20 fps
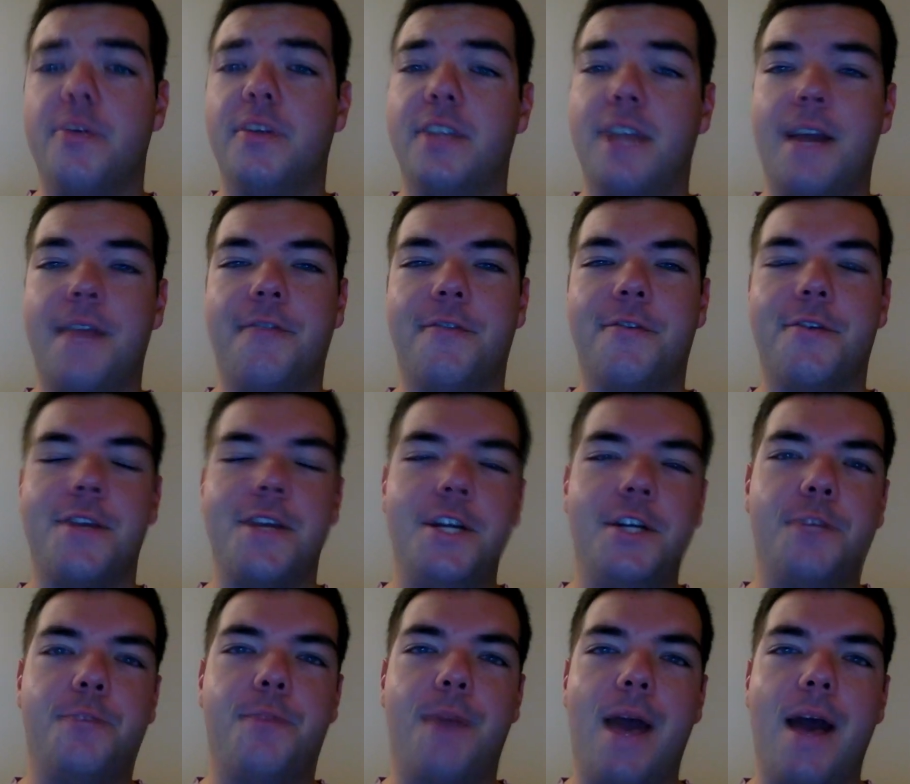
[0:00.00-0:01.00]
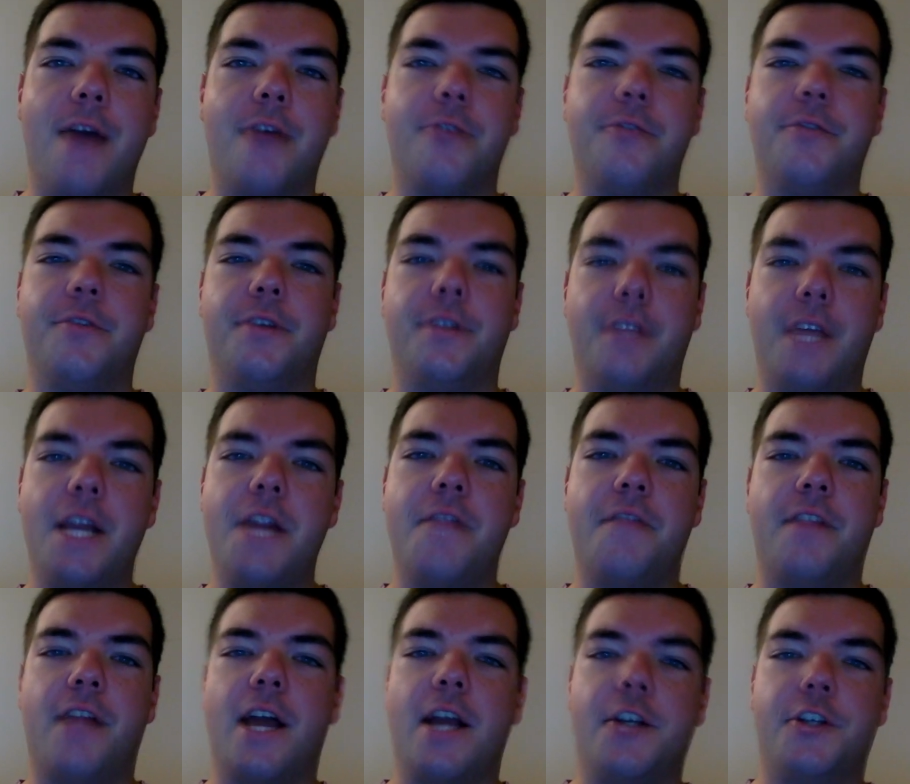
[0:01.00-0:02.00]
as after each battle the light
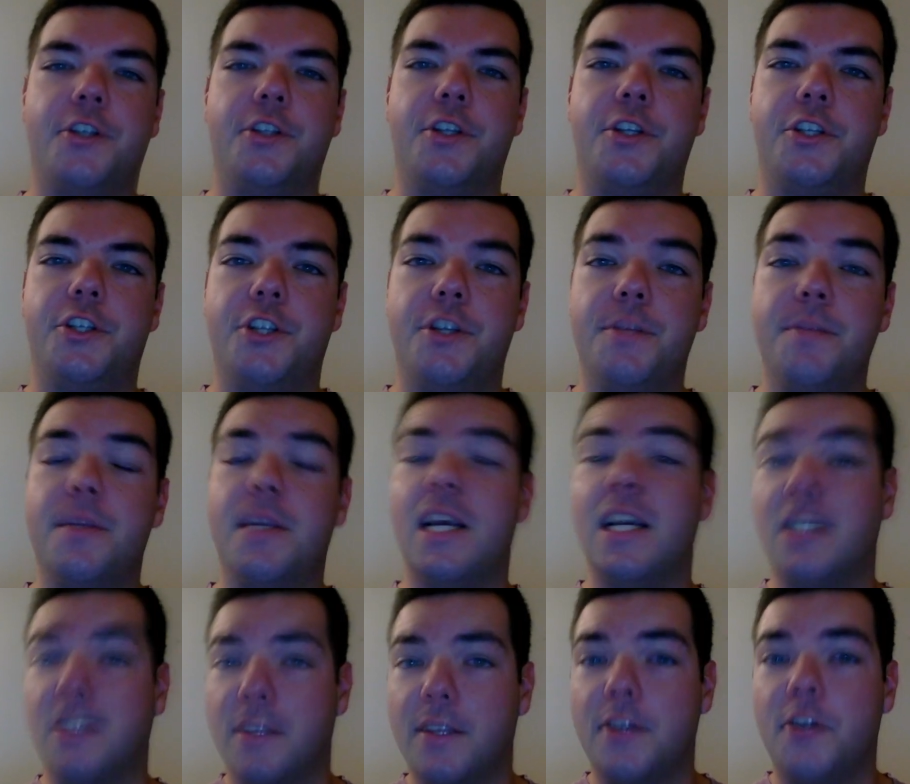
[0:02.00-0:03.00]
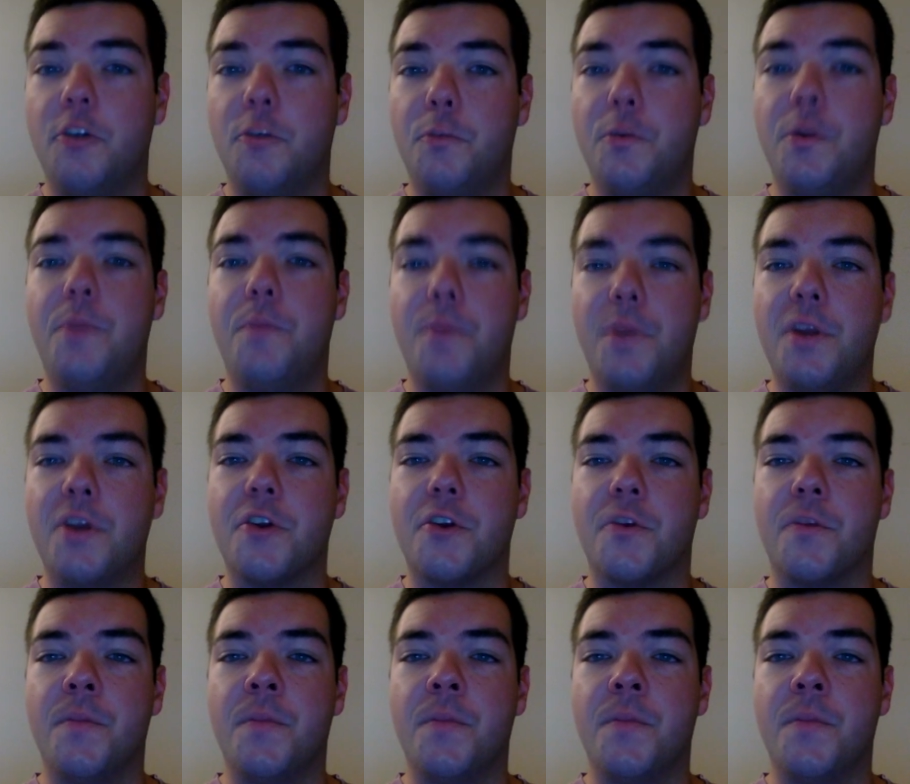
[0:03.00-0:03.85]
flash in the gym gets a little bit bigger.